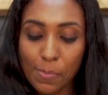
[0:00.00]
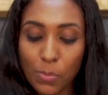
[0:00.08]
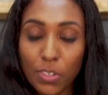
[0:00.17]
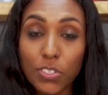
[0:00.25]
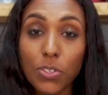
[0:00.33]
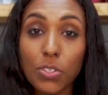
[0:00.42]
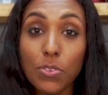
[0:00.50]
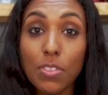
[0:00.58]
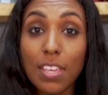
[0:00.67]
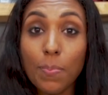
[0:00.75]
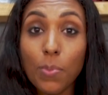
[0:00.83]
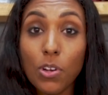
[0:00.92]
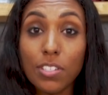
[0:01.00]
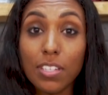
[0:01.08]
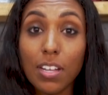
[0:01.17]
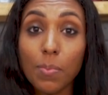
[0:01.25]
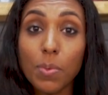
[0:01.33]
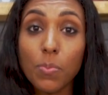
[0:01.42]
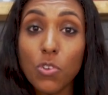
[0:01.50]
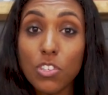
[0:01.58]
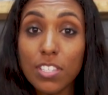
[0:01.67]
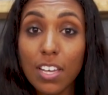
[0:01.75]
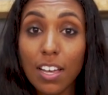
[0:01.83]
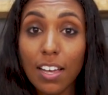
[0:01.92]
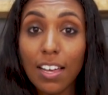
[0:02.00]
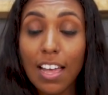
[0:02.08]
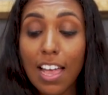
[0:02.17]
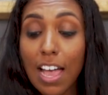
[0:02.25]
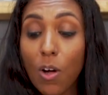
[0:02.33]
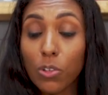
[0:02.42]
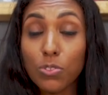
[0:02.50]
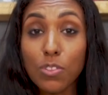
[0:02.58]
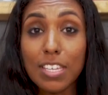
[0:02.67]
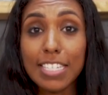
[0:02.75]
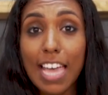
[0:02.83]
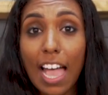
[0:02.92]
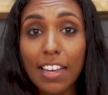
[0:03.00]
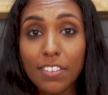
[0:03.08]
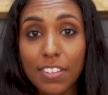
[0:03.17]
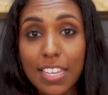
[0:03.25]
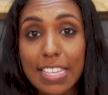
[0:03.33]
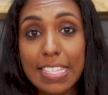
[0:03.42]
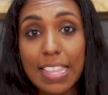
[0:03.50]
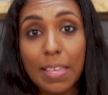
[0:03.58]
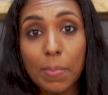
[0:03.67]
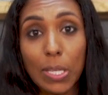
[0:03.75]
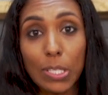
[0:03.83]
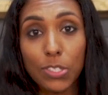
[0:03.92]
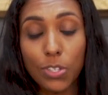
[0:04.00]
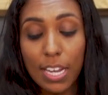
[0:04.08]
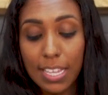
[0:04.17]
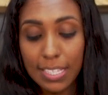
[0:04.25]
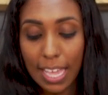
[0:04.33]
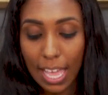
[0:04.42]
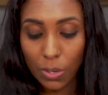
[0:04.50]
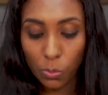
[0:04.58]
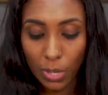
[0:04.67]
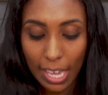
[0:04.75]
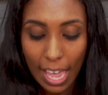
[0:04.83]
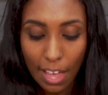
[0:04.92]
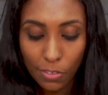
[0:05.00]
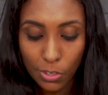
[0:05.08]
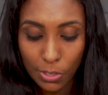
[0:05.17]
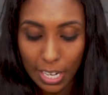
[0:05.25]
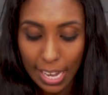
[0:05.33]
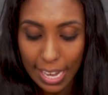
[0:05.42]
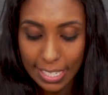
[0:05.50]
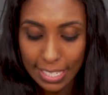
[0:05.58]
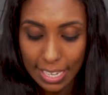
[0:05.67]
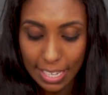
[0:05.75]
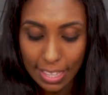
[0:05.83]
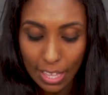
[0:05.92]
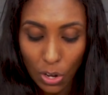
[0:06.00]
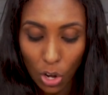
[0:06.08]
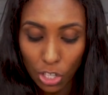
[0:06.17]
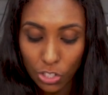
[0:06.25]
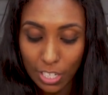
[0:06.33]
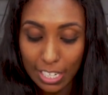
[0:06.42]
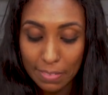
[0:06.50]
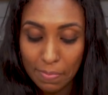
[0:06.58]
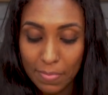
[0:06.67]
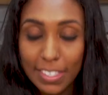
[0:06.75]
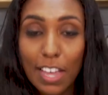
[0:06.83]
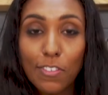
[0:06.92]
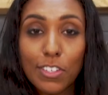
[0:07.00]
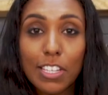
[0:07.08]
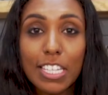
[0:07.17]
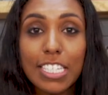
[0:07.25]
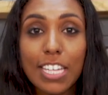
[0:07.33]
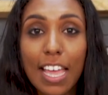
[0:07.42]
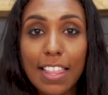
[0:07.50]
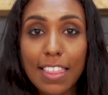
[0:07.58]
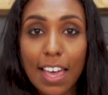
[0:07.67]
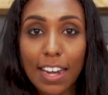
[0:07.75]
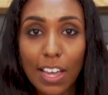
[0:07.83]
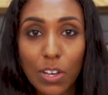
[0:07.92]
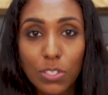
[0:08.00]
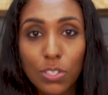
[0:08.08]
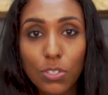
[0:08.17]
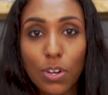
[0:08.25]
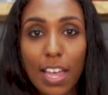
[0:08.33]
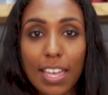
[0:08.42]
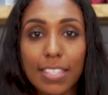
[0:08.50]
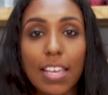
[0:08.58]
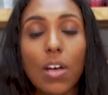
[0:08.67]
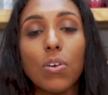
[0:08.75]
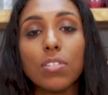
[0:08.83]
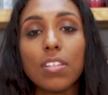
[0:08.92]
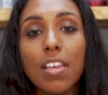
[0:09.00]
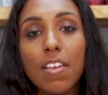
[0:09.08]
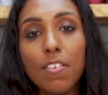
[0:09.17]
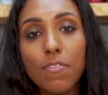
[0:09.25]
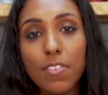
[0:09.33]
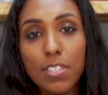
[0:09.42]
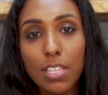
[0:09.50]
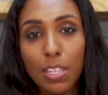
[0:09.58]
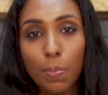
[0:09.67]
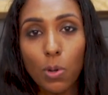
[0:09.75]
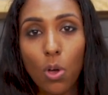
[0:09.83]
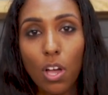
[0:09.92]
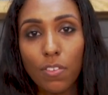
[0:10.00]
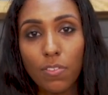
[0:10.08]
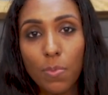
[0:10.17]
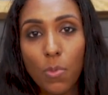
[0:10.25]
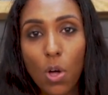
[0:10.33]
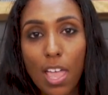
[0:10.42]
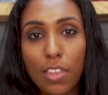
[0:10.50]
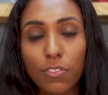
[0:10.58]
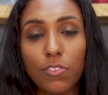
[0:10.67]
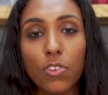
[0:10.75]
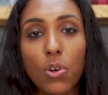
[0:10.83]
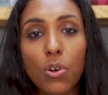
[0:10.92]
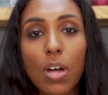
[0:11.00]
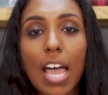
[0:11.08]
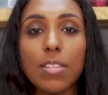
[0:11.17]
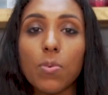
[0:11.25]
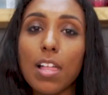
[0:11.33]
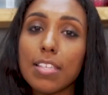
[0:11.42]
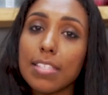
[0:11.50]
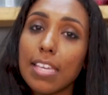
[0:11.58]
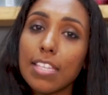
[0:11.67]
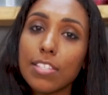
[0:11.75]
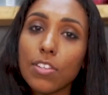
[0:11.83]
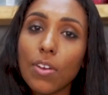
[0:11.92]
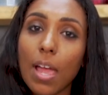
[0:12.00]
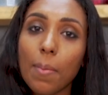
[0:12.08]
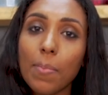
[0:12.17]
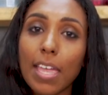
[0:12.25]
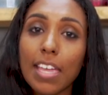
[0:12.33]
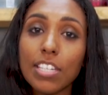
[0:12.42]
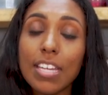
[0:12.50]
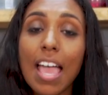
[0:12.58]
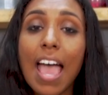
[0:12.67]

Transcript: We've shown you the Portugal mimosa, also the daiquiris and the muddle drinks, and we have created the Audrey. Definitely check that out, try it out. Visit the blog for more info, as well as the Instagram page,